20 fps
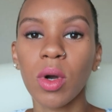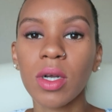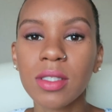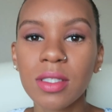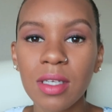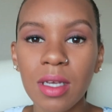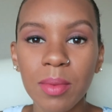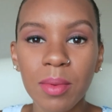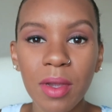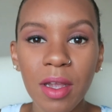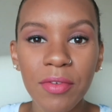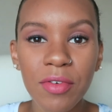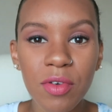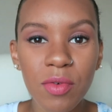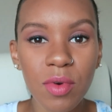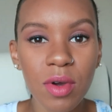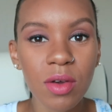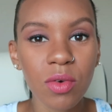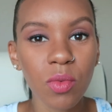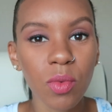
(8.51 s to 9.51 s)
What's up
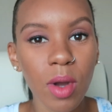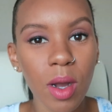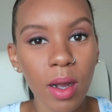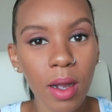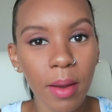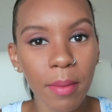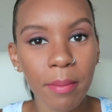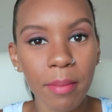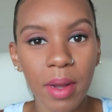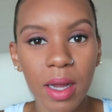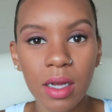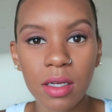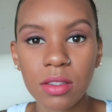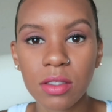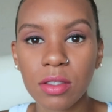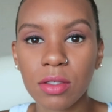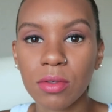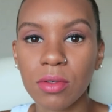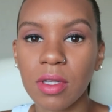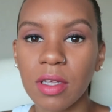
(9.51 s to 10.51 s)
everyone? Welcome
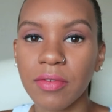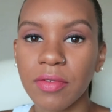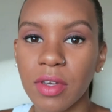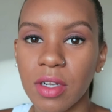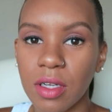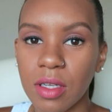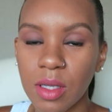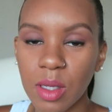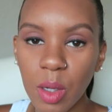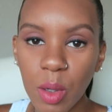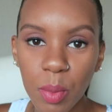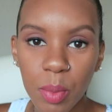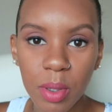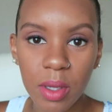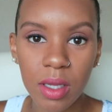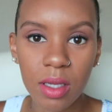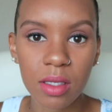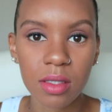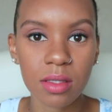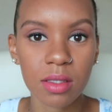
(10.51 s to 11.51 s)
back to Vida
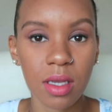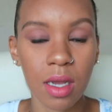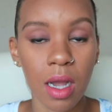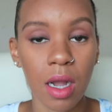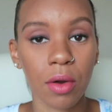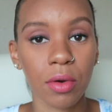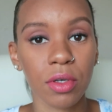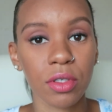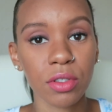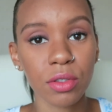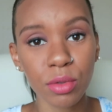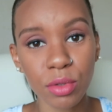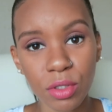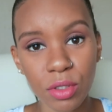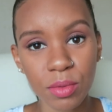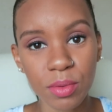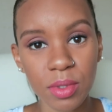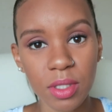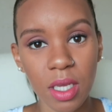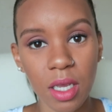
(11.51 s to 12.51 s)
Lopez, our
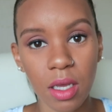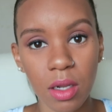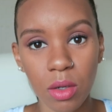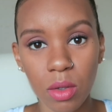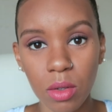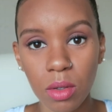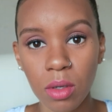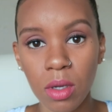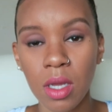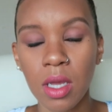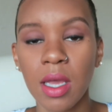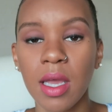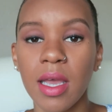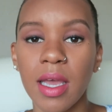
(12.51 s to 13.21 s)
YouTube channel.